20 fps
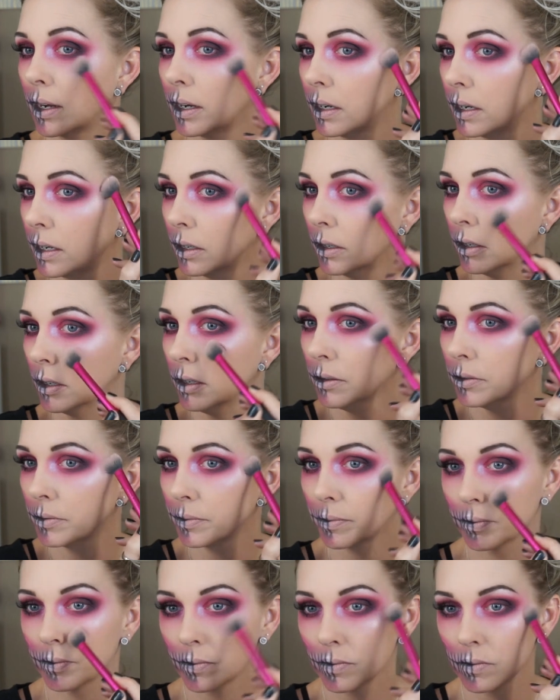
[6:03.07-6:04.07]
here.
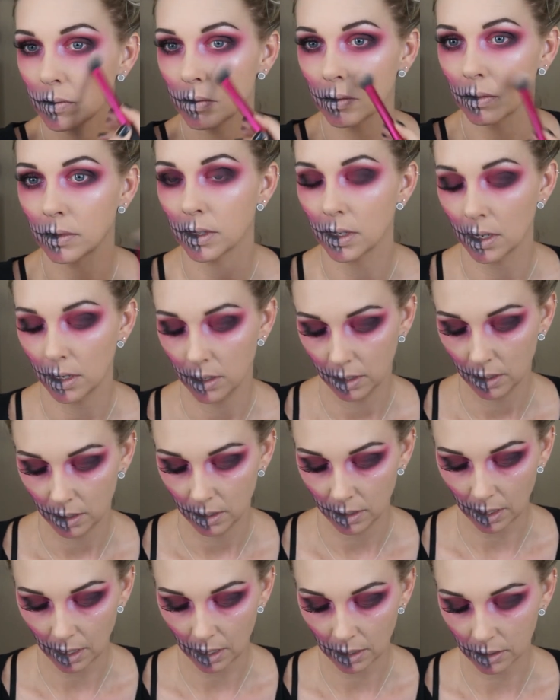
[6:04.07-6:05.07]

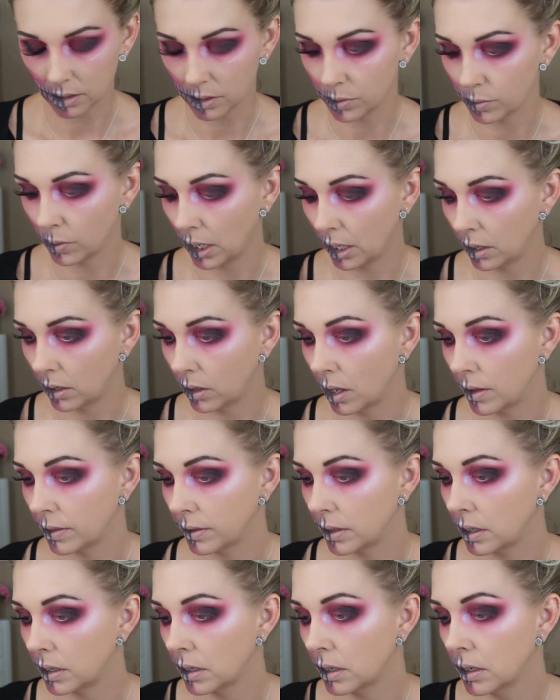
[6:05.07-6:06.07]
And as well on
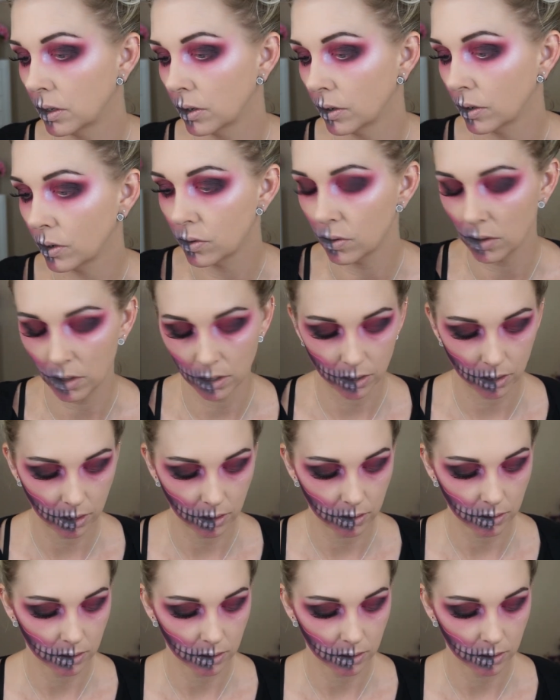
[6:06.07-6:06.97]
the inner corner.